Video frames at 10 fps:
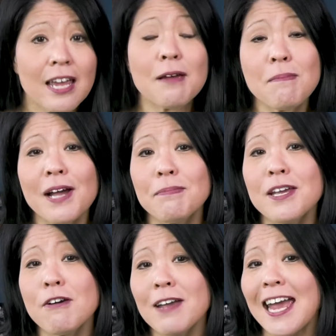it might
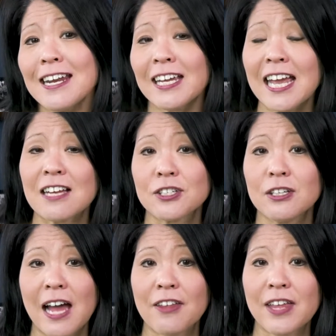be okay to
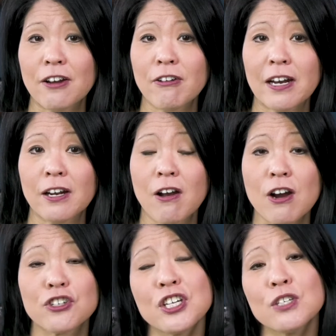cancel out that credit
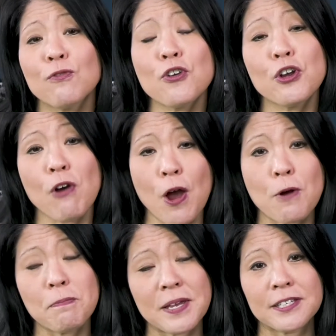card just for your
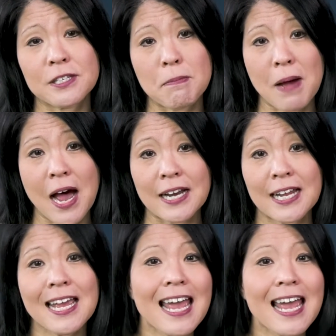own peace of mind.